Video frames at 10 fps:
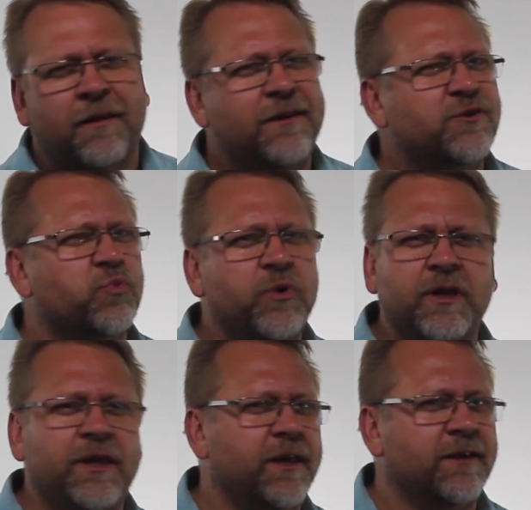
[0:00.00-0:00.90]
This
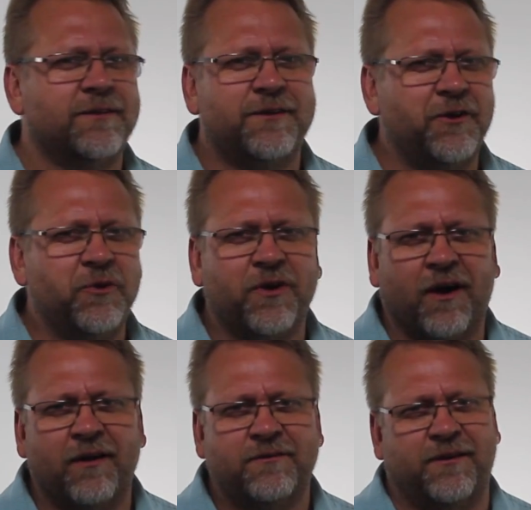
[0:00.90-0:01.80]
really isn't a new
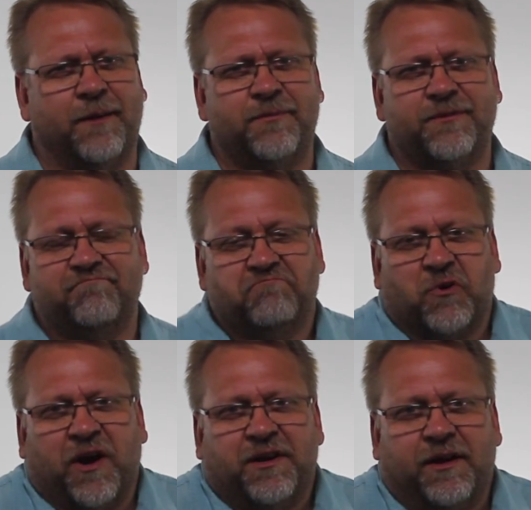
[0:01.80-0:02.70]
concept
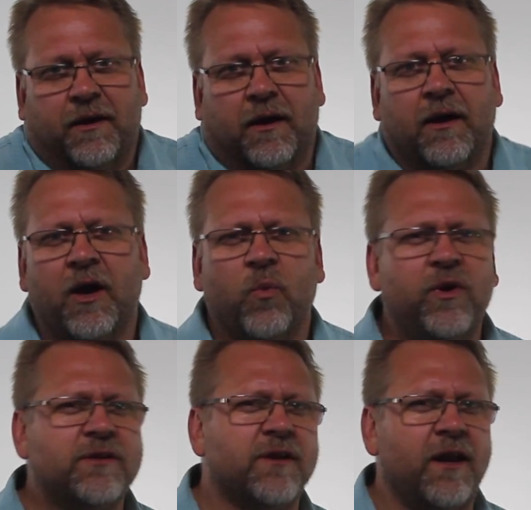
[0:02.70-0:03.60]
or idea. We
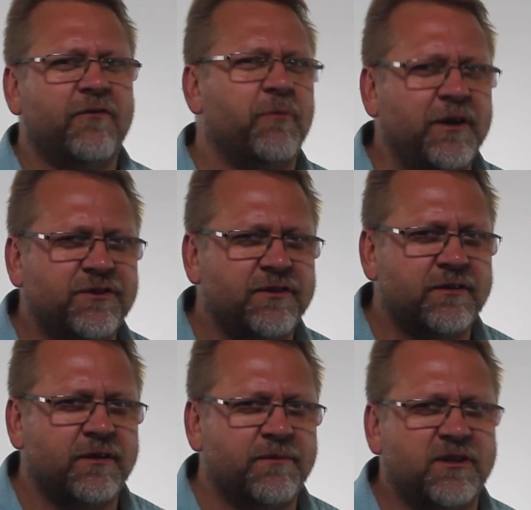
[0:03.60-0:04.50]
design information
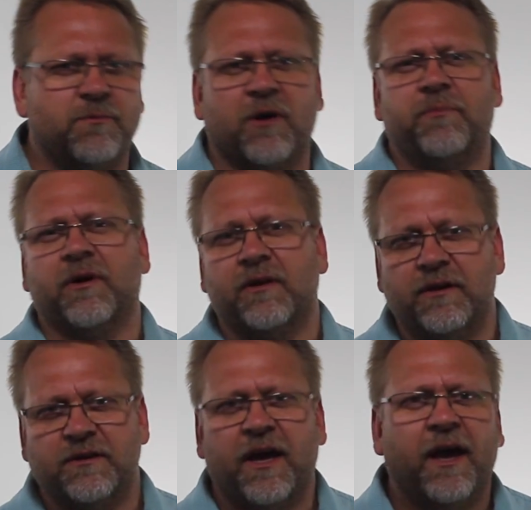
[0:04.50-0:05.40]
systems, smart
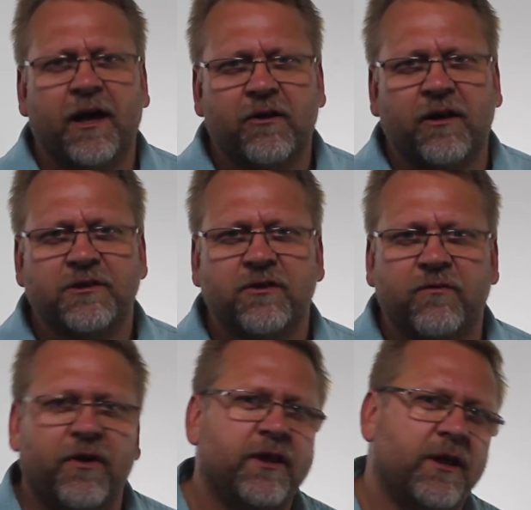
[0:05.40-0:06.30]
buildings, ecological
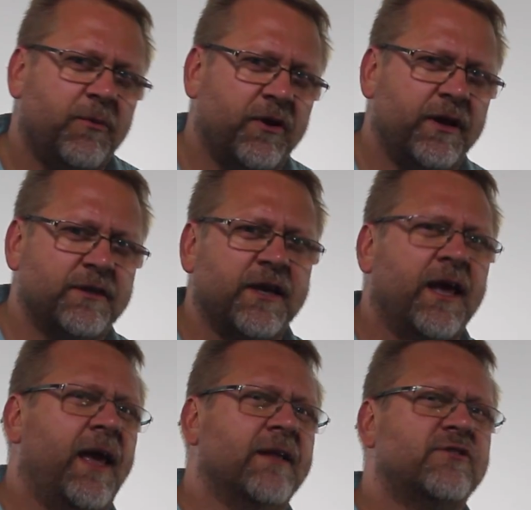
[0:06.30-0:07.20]
friendly communities,
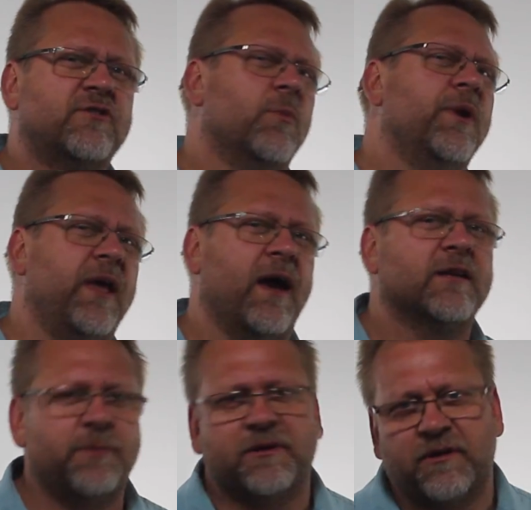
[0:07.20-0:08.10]
and so many
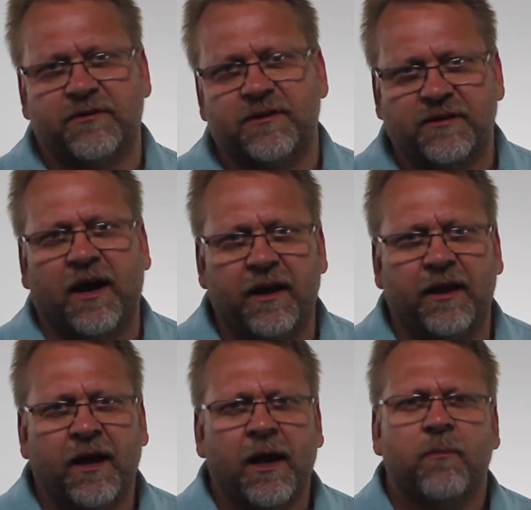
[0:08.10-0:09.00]
aspects of society,
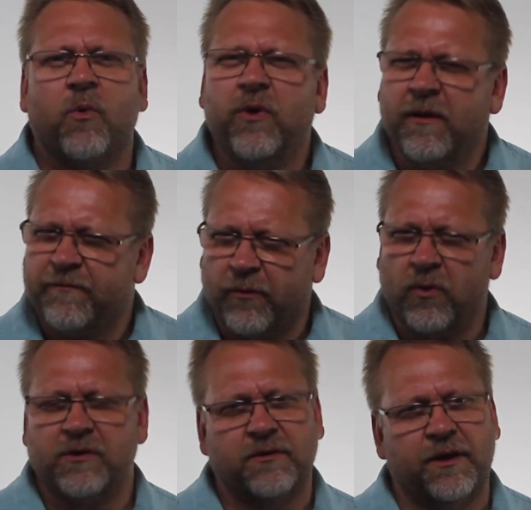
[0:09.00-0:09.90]
but we
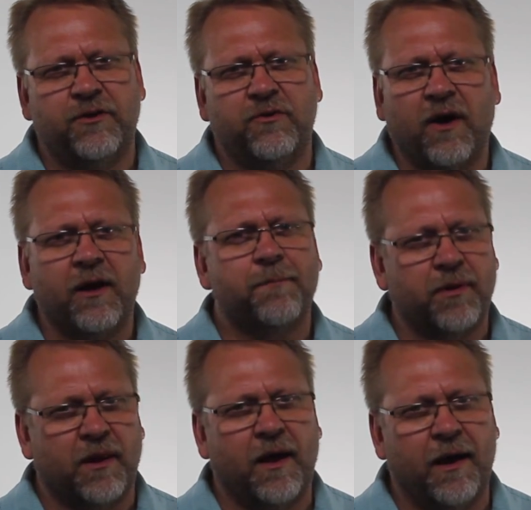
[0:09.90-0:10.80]
unfortunately do not
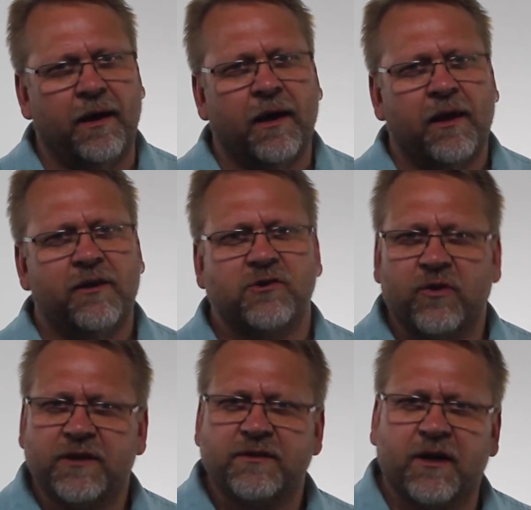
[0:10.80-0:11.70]
apply this
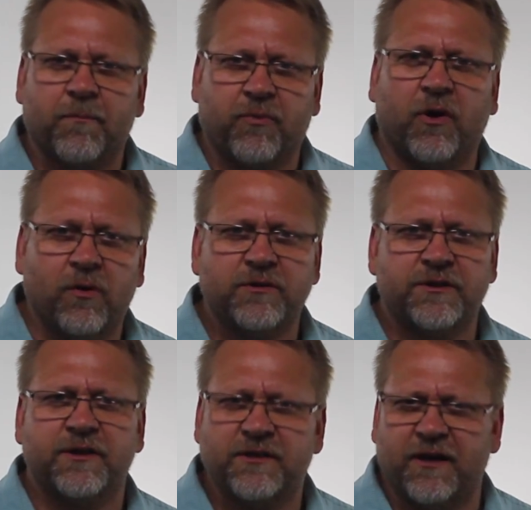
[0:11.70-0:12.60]
holistic approach
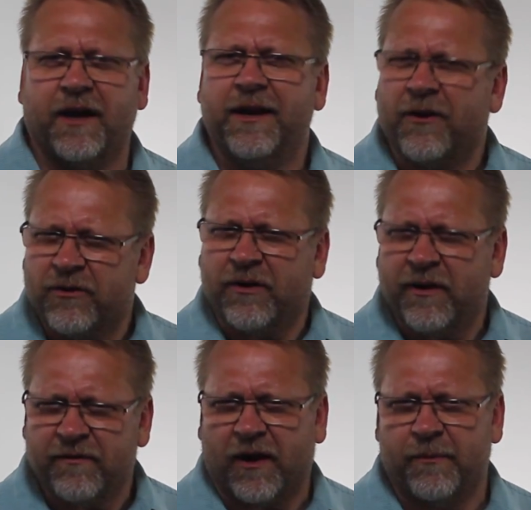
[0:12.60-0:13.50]
to designing our learning
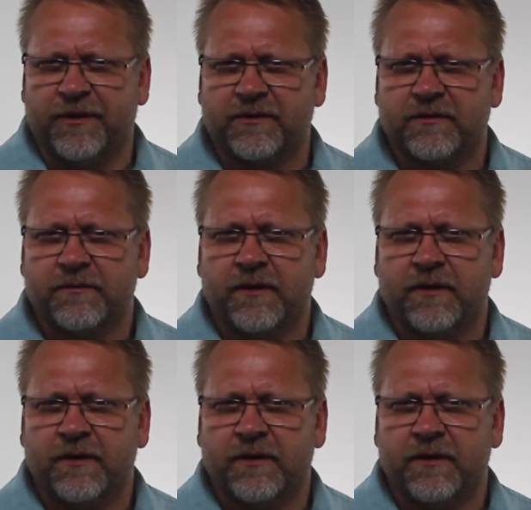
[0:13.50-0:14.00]
environments.